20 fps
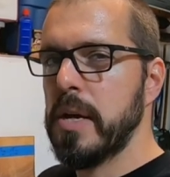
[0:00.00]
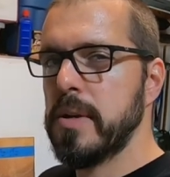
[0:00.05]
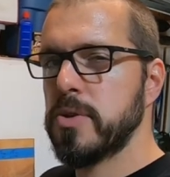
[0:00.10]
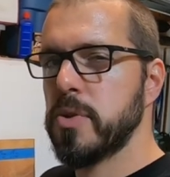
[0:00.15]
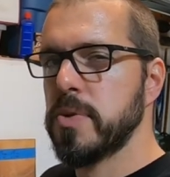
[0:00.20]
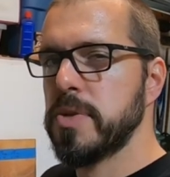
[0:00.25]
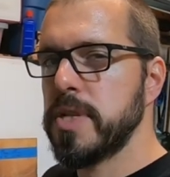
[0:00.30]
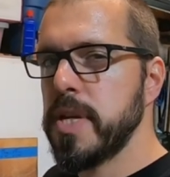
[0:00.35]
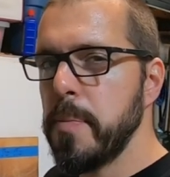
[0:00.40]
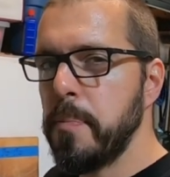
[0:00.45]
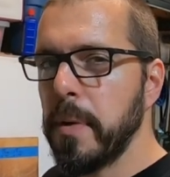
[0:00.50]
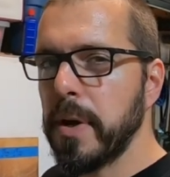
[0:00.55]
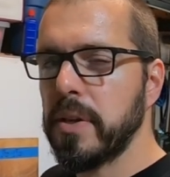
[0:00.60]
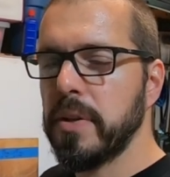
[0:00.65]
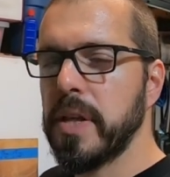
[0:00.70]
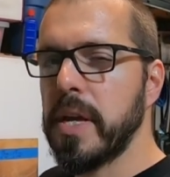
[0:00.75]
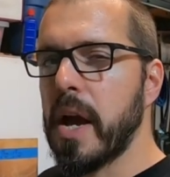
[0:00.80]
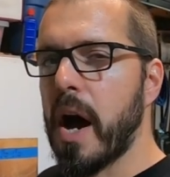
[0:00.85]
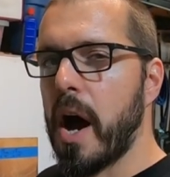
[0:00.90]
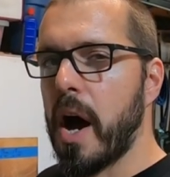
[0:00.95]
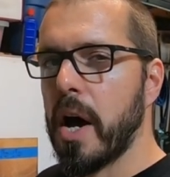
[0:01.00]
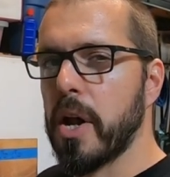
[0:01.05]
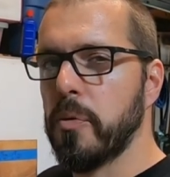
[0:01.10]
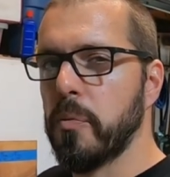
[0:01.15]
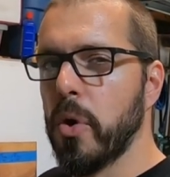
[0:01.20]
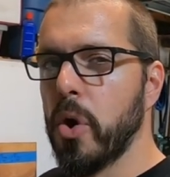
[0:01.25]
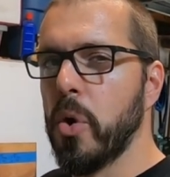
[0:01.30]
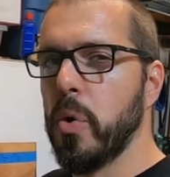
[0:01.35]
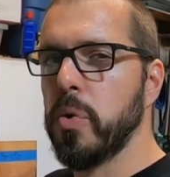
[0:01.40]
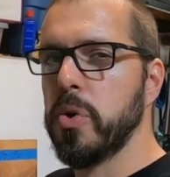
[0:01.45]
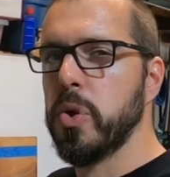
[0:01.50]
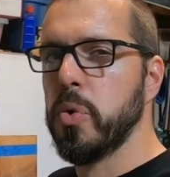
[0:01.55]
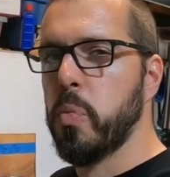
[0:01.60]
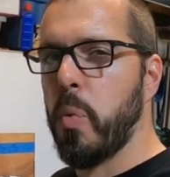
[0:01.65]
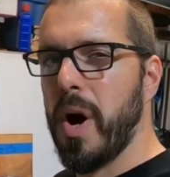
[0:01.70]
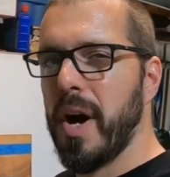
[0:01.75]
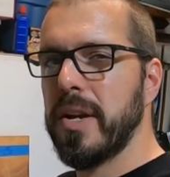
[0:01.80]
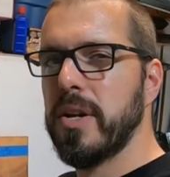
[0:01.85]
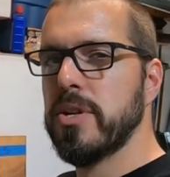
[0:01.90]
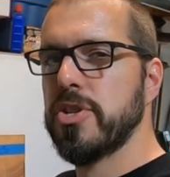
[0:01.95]
So typically on road, you'd
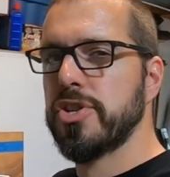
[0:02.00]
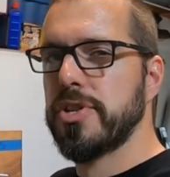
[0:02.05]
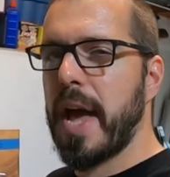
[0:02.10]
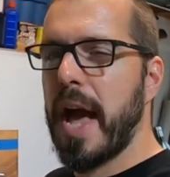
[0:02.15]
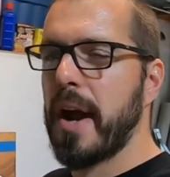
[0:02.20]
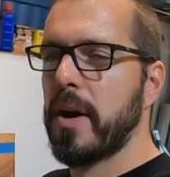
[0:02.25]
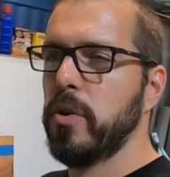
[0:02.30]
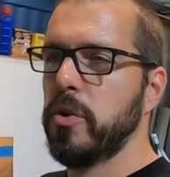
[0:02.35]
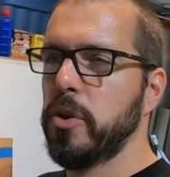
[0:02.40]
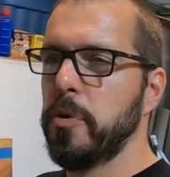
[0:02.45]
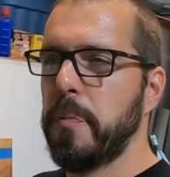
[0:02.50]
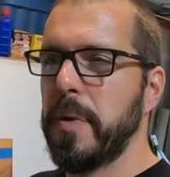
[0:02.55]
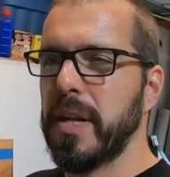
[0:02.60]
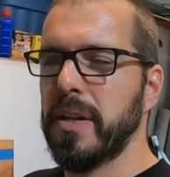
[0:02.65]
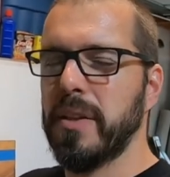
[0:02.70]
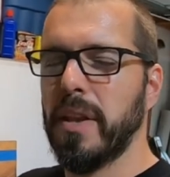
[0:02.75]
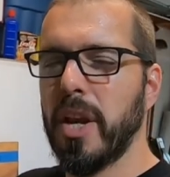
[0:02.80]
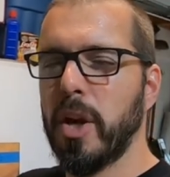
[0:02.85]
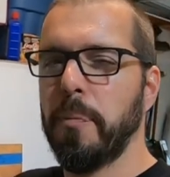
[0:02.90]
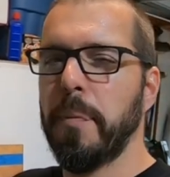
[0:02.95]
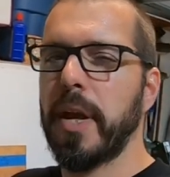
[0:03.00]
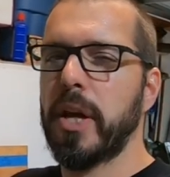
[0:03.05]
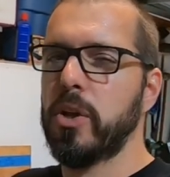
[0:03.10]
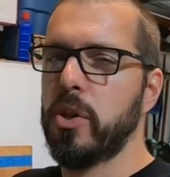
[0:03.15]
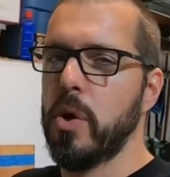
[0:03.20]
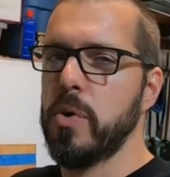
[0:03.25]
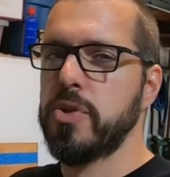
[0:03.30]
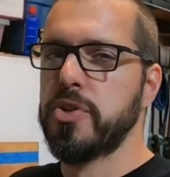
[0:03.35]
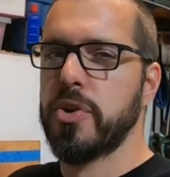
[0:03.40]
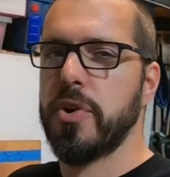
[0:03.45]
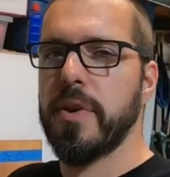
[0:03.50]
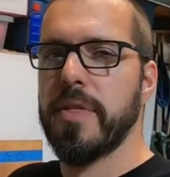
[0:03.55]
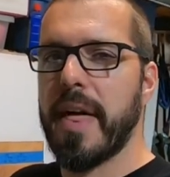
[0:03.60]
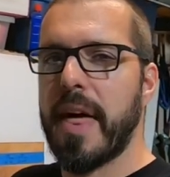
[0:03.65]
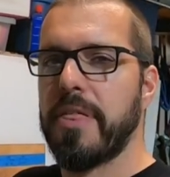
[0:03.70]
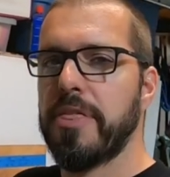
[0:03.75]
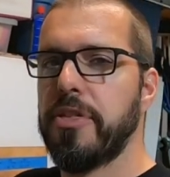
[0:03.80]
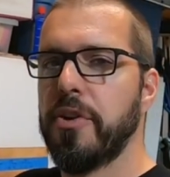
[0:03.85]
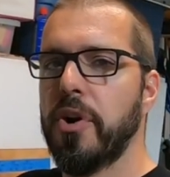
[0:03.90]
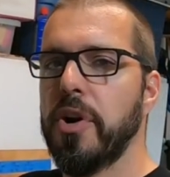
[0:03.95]
want your shackle to be a little bit closer to
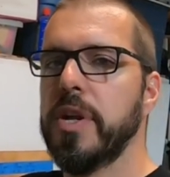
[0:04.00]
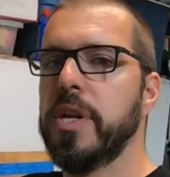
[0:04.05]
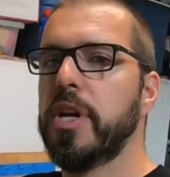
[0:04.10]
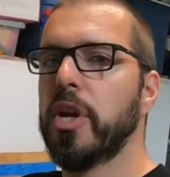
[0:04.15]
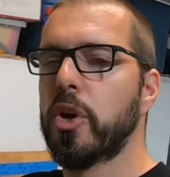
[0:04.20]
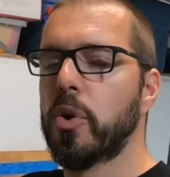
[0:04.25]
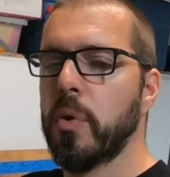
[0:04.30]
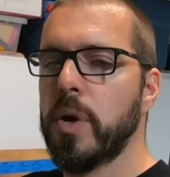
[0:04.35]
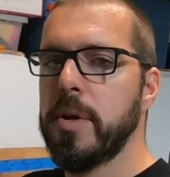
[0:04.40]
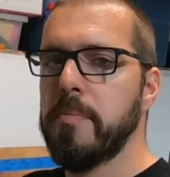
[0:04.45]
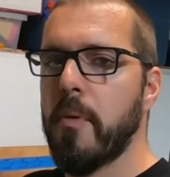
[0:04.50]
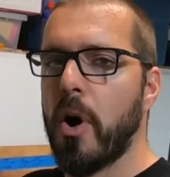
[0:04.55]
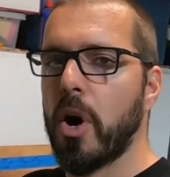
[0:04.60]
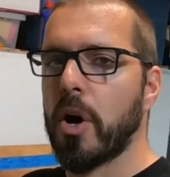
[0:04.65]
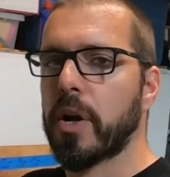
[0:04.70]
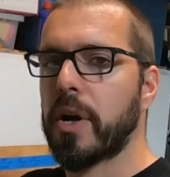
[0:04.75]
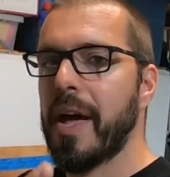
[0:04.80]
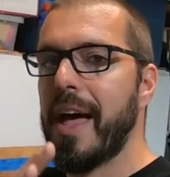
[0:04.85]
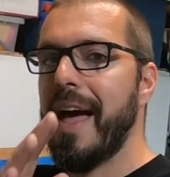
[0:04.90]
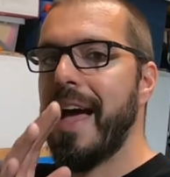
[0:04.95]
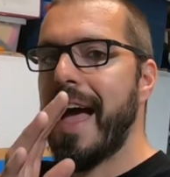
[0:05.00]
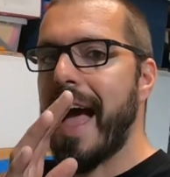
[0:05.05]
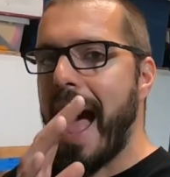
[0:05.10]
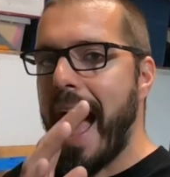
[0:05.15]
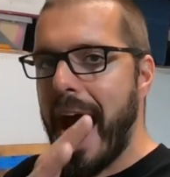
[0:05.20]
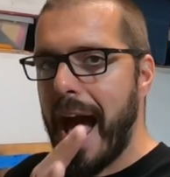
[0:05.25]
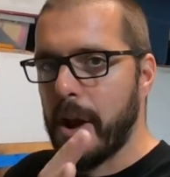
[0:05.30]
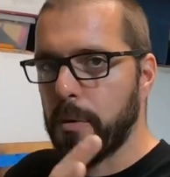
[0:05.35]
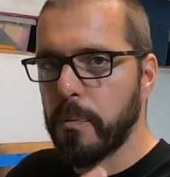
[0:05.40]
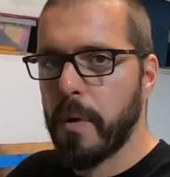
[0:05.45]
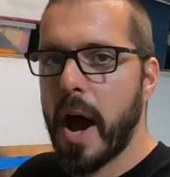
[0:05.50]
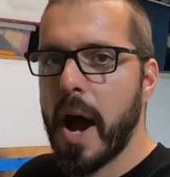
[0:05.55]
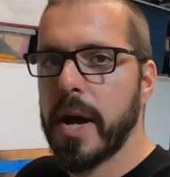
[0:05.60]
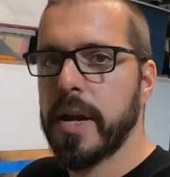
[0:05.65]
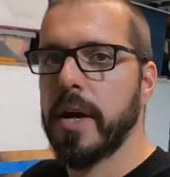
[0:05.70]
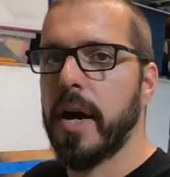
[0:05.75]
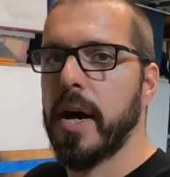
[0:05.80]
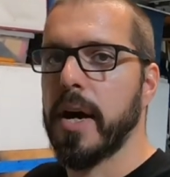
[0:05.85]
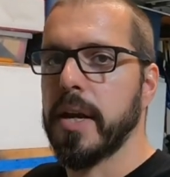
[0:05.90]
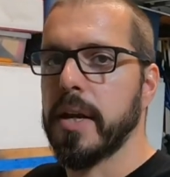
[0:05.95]
that 30-degree mark at
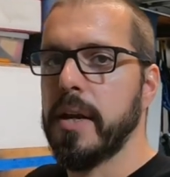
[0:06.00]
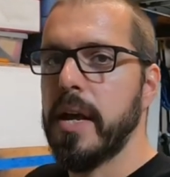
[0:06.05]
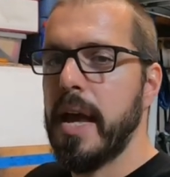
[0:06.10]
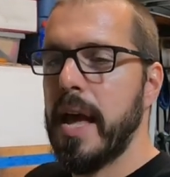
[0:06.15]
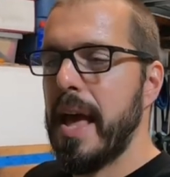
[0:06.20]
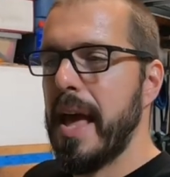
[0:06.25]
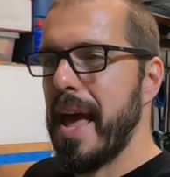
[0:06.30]
ride height.